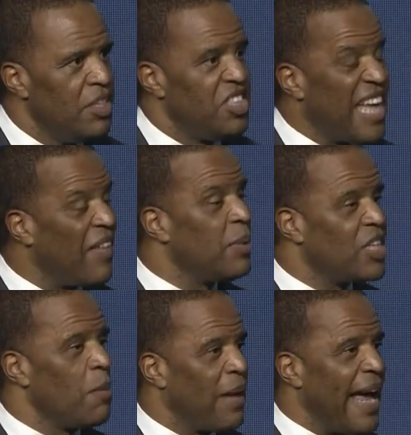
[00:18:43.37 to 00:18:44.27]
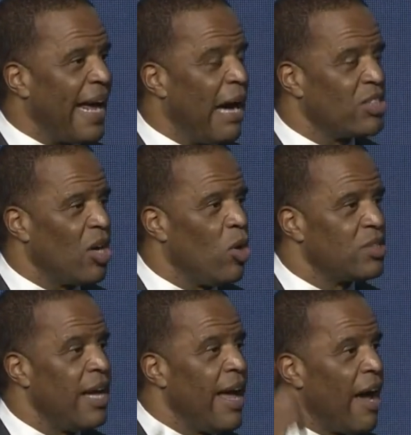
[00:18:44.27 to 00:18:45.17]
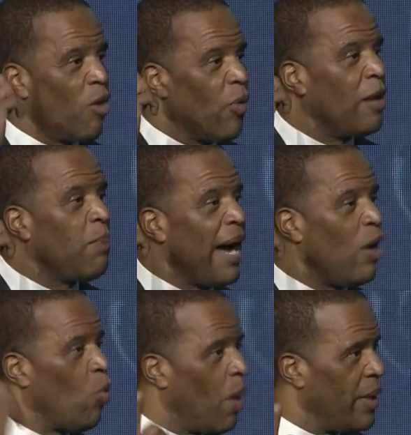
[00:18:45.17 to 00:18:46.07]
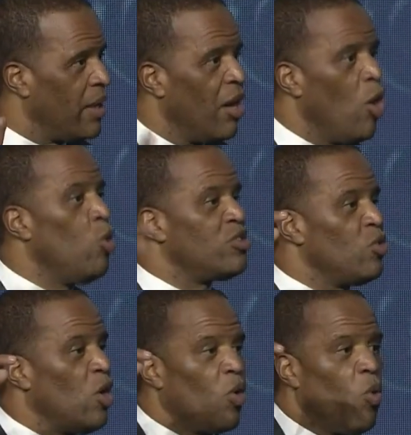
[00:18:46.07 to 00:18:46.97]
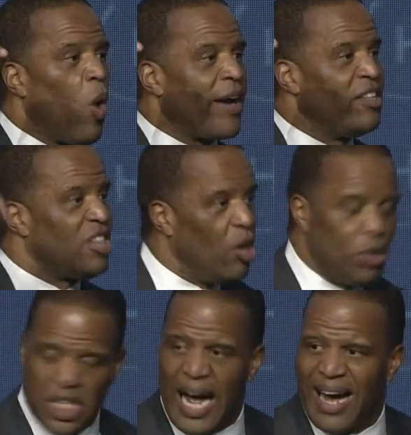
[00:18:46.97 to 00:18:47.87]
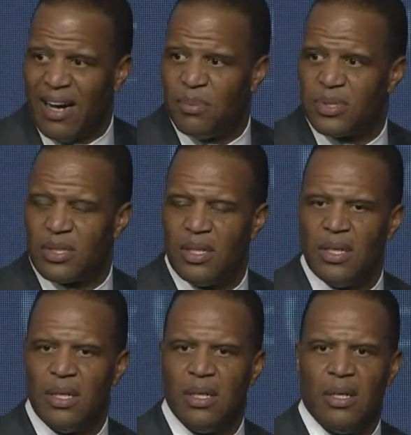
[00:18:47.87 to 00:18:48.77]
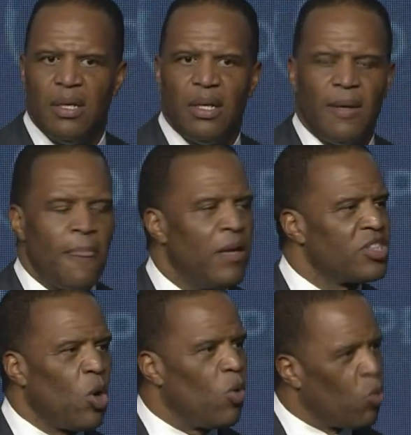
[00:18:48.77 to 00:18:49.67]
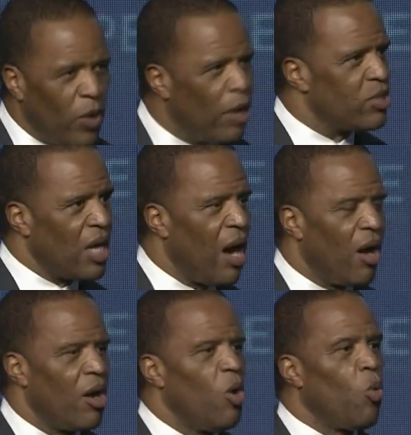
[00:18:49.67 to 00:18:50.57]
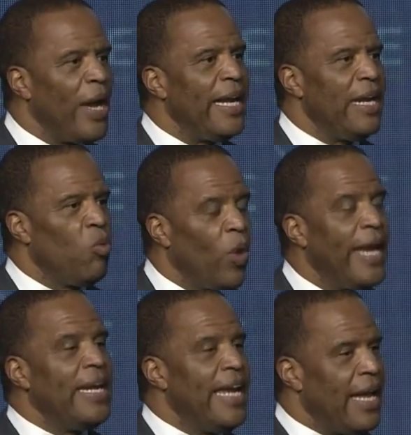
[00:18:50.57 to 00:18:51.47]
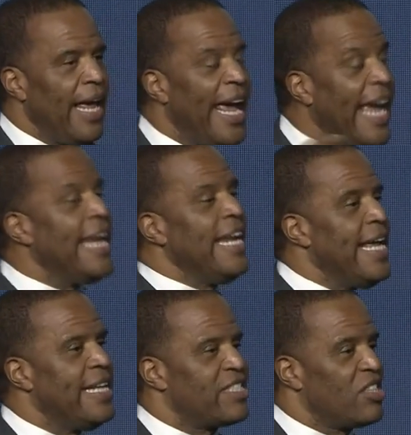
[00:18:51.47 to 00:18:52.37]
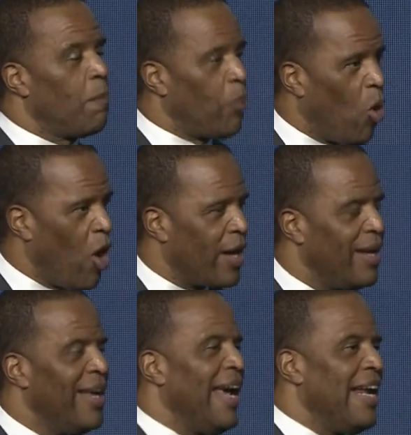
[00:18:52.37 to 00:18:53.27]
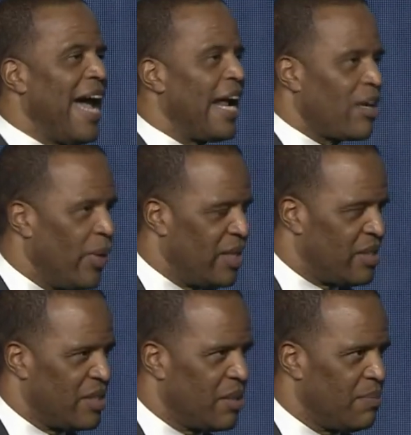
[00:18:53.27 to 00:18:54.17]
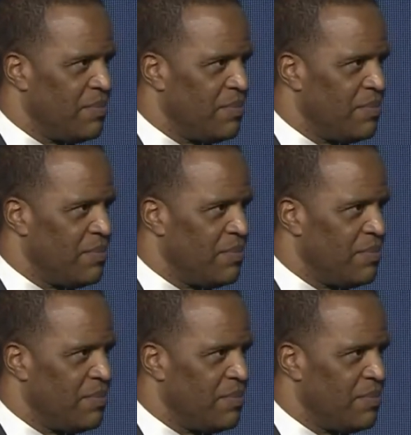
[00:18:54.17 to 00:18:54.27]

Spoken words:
70% of black households are run by a woman who's working 2 jobs. So real talk, he needs support and not criticism.